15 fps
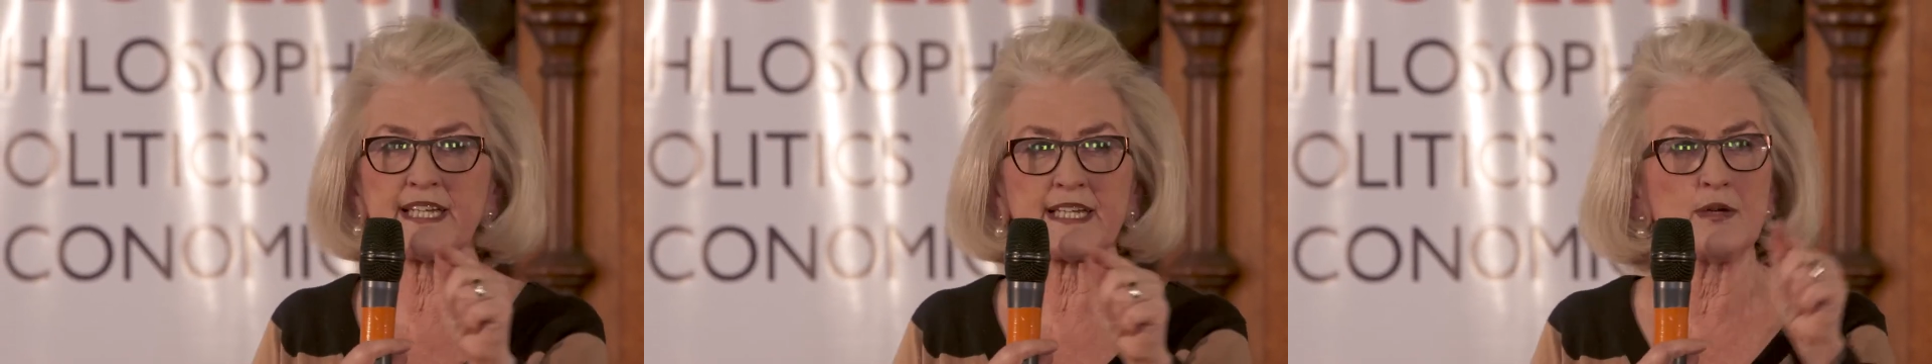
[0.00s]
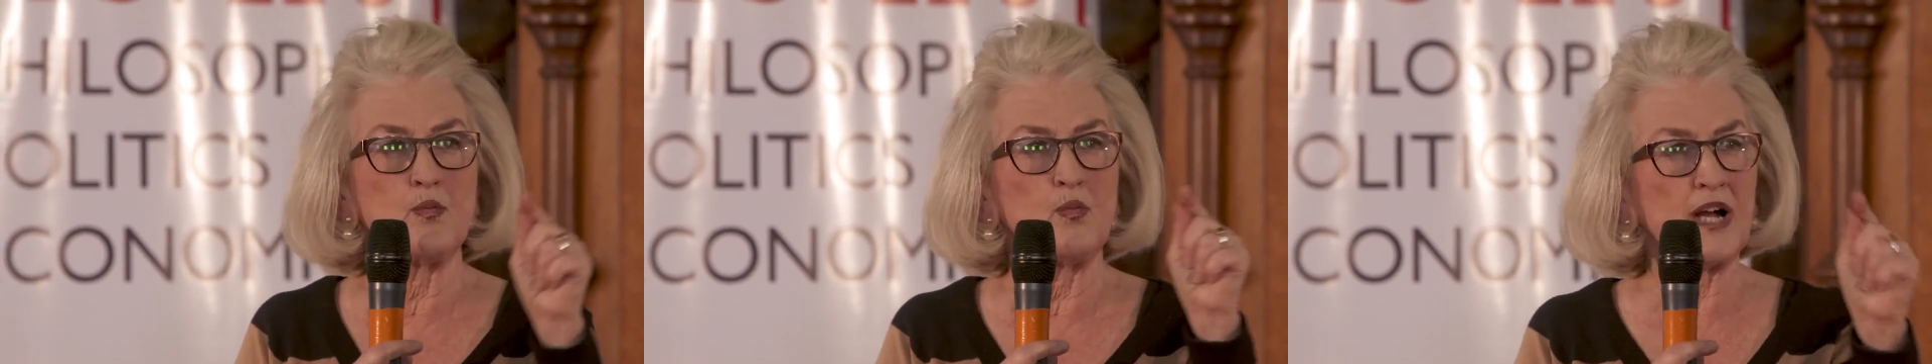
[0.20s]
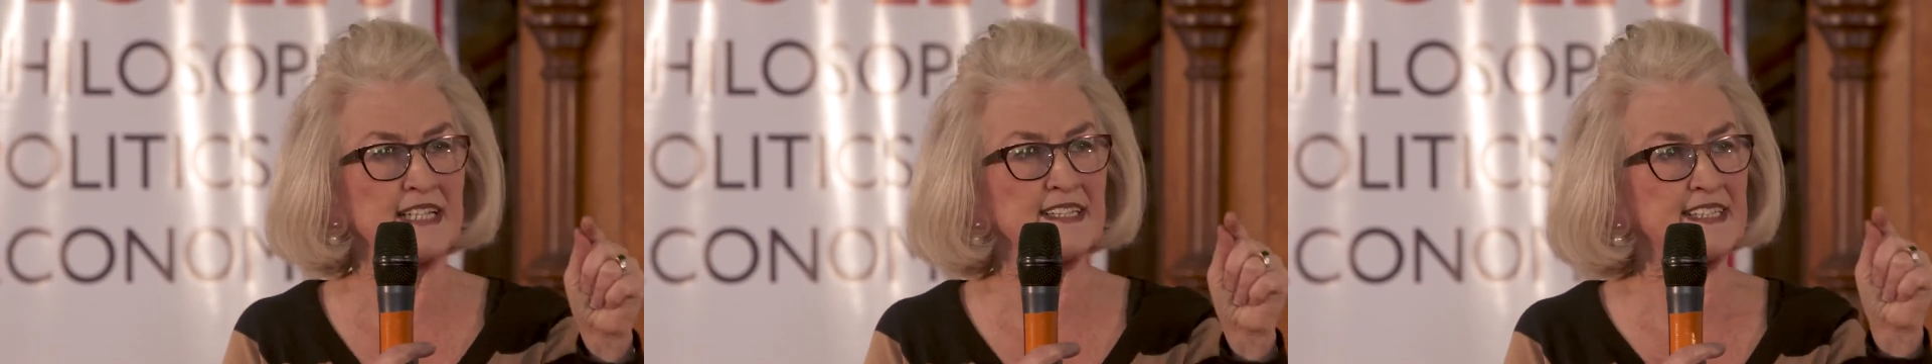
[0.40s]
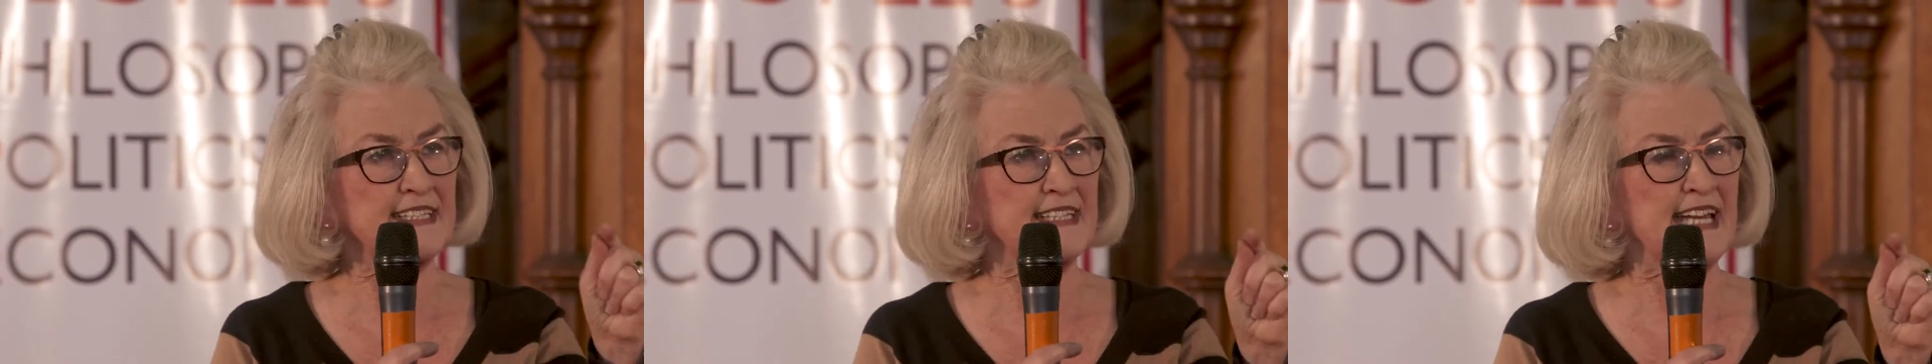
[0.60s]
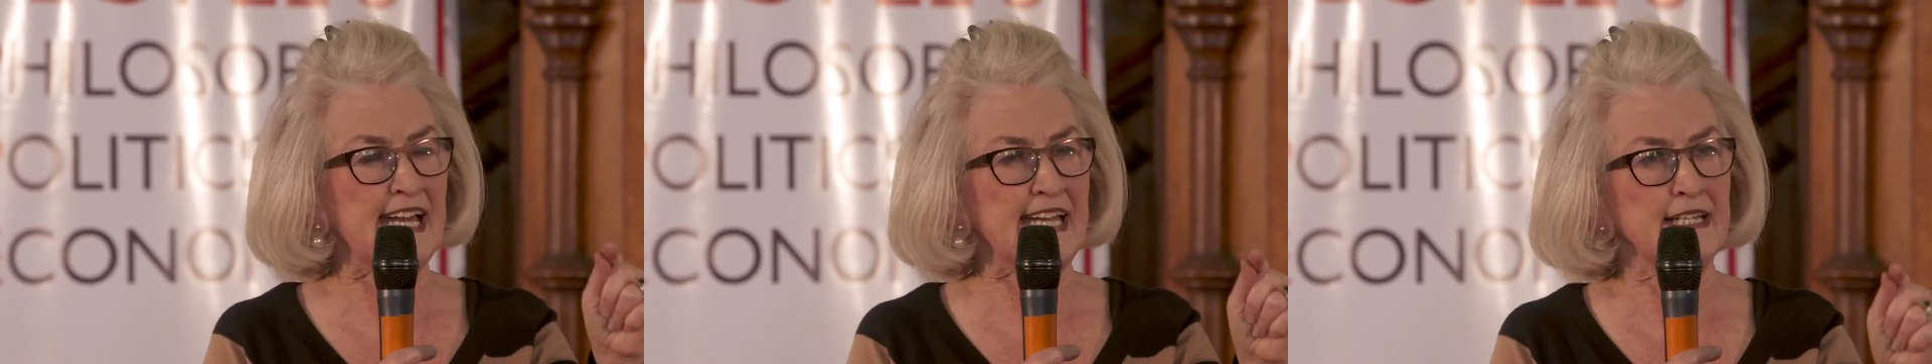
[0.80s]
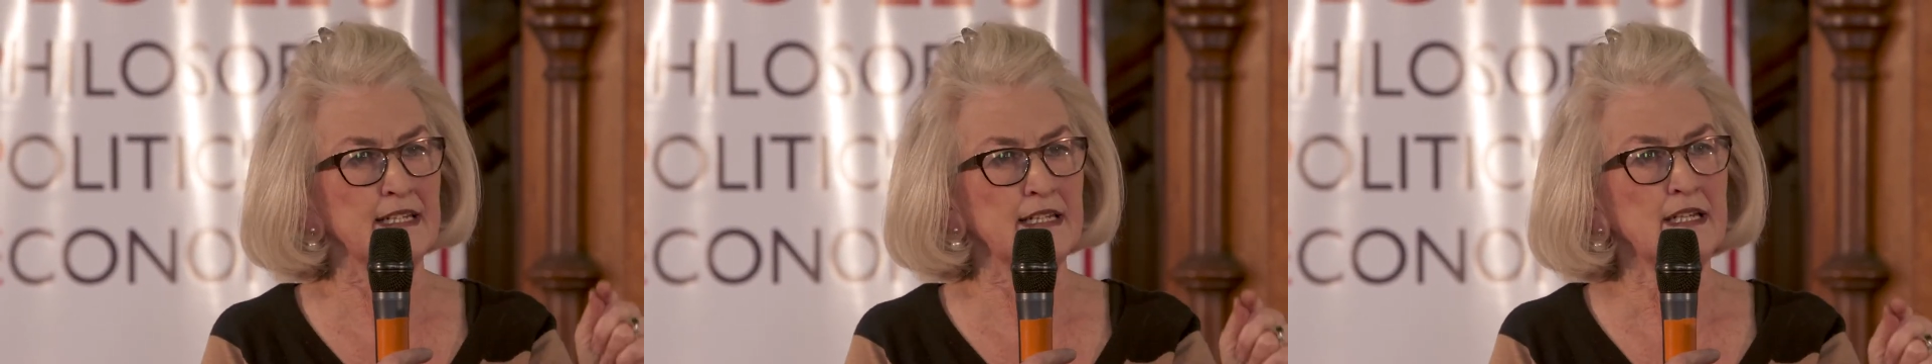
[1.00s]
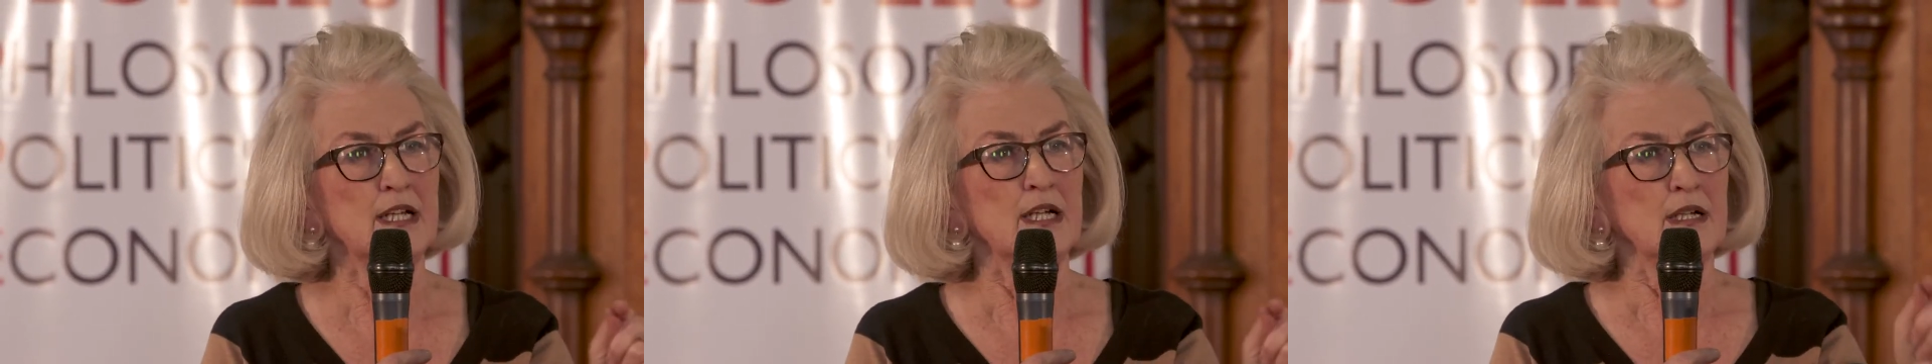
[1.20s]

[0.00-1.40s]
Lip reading: can once again